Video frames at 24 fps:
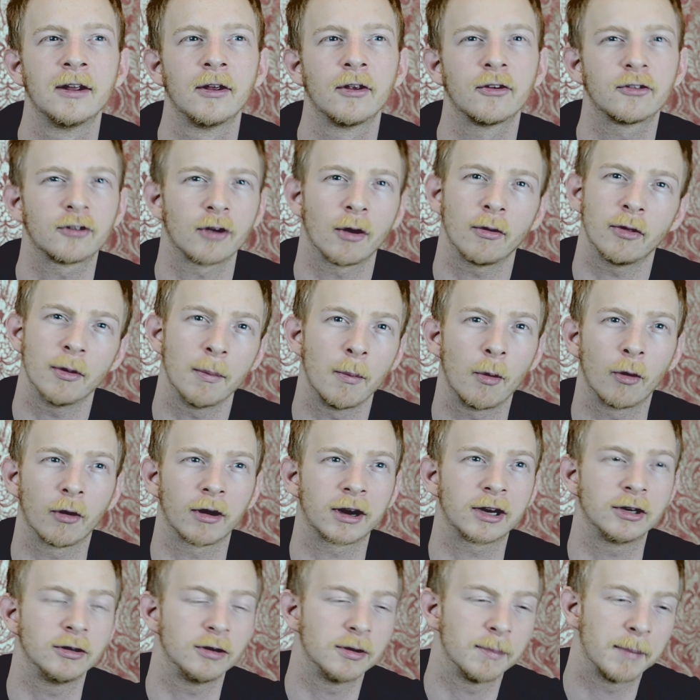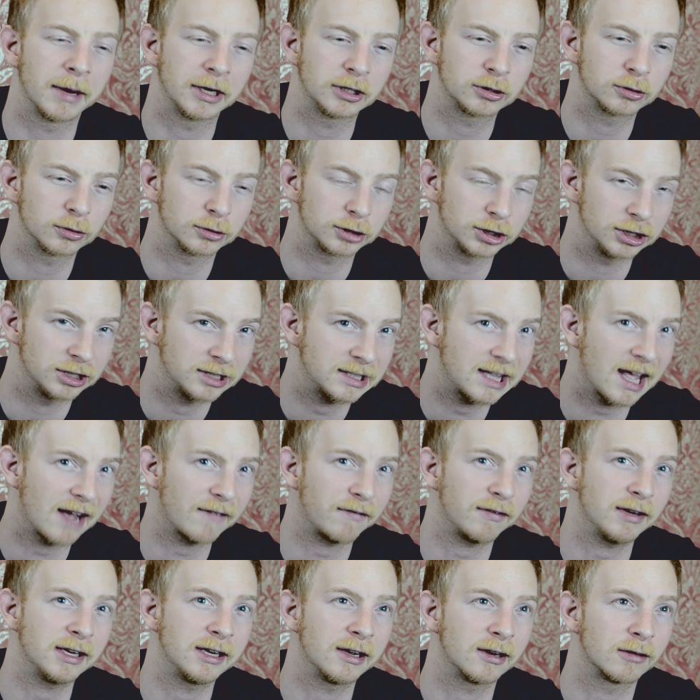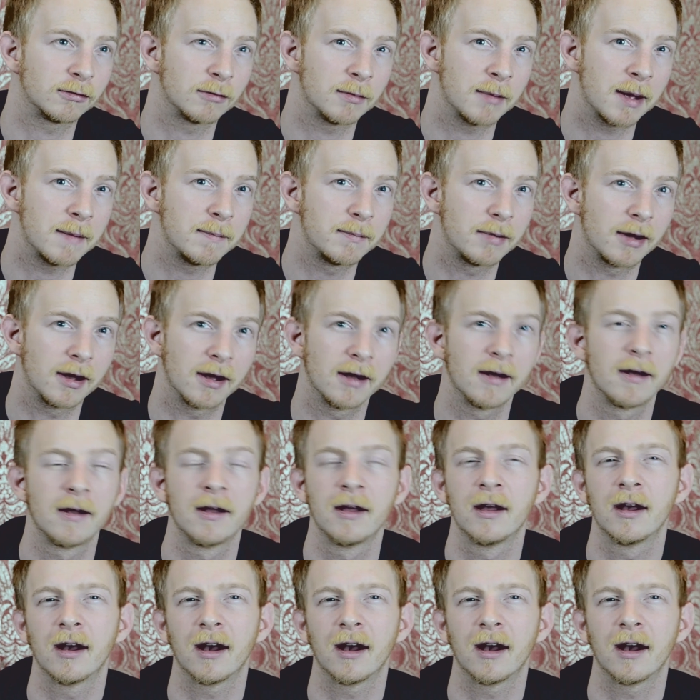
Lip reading: So the more I can do to make sure she's definitely going to remember,